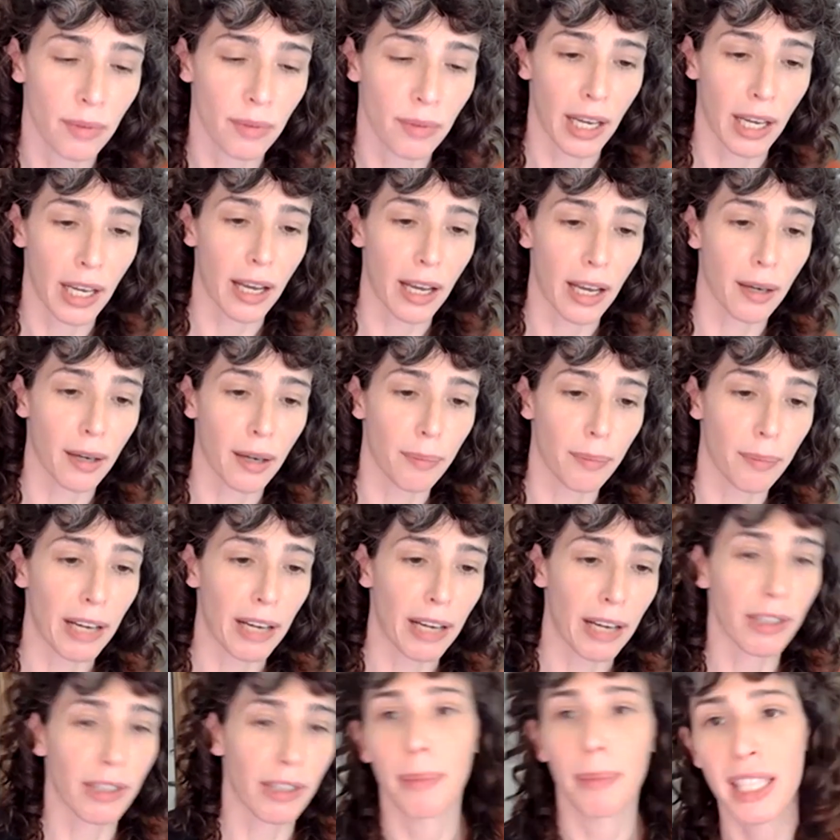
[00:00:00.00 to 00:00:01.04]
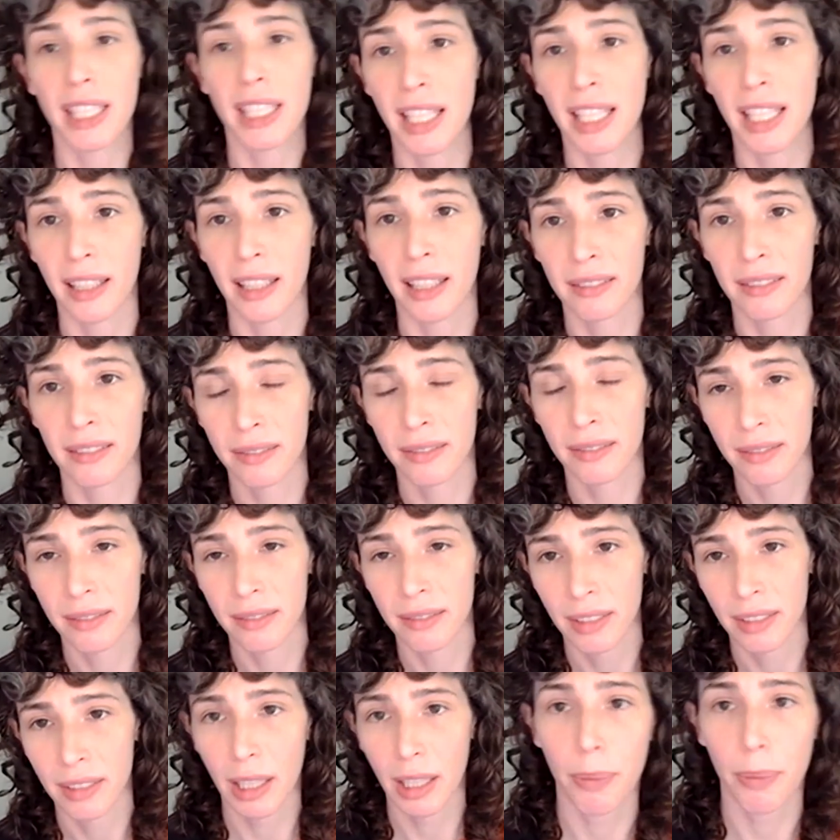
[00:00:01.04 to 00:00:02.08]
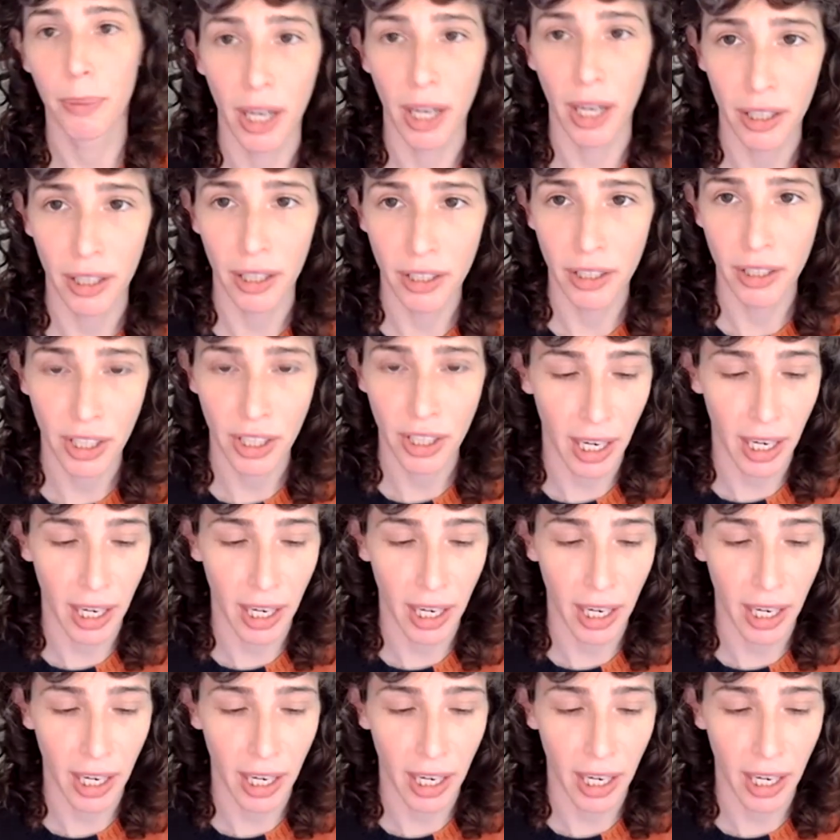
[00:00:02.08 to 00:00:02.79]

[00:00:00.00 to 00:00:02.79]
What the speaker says: by remixing clip art